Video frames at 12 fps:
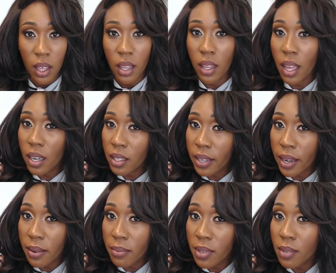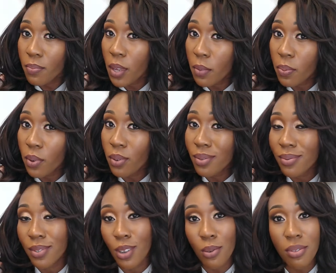A lot of times people
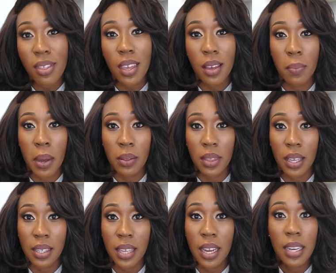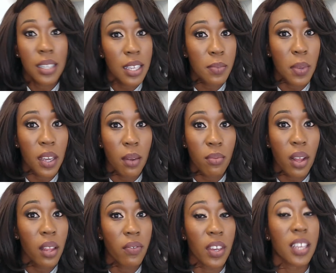don't think about this and it does become
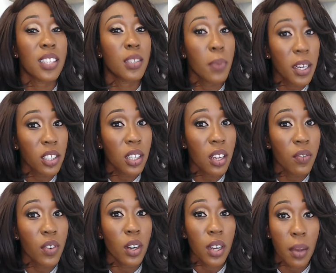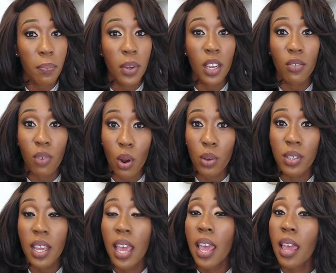relevant, especially if your company
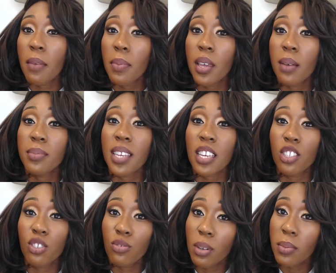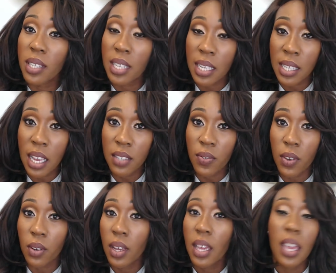grows and becomes extremely successful.